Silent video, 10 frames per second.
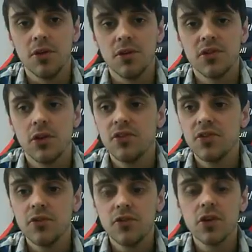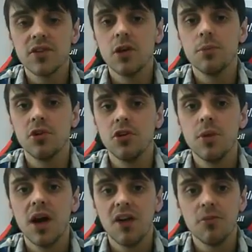So for example, you might
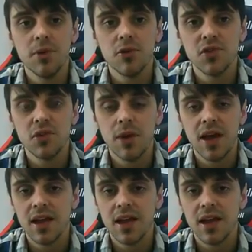have bills to pay,